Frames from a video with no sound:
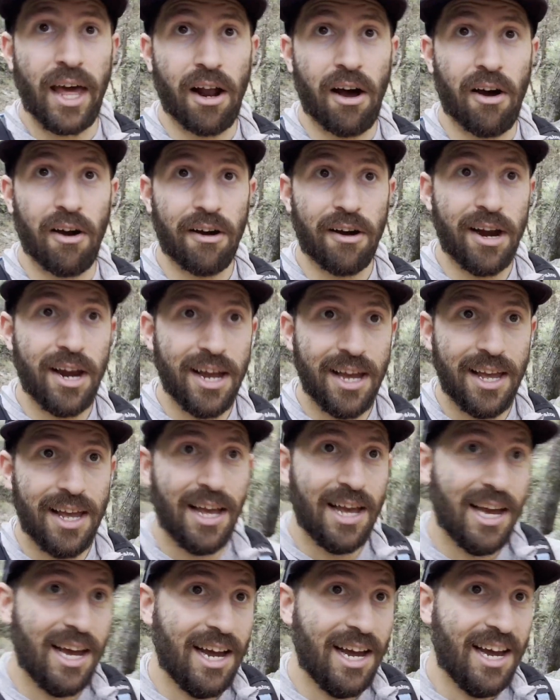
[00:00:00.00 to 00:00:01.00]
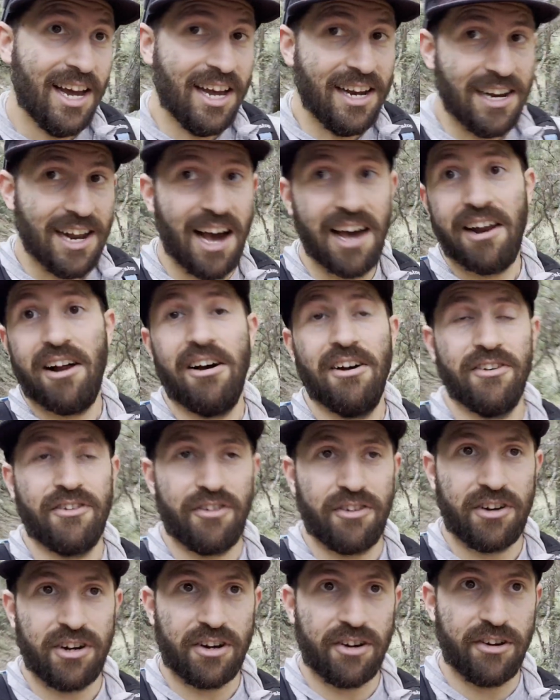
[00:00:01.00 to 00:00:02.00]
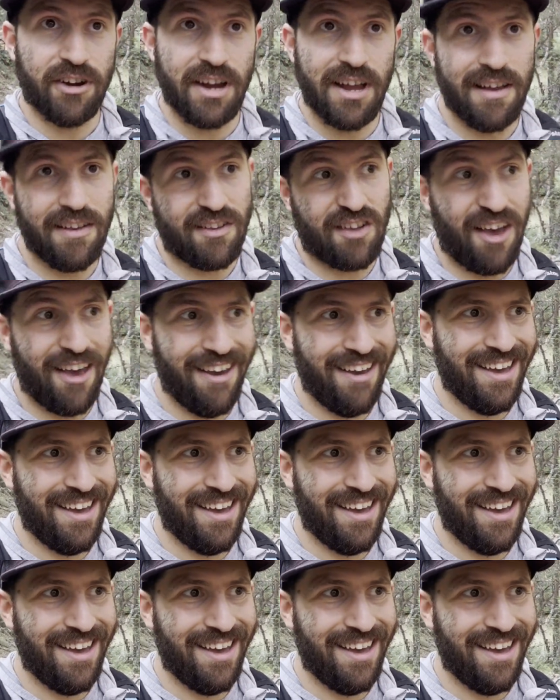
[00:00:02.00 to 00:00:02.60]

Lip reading: are not 100 degrees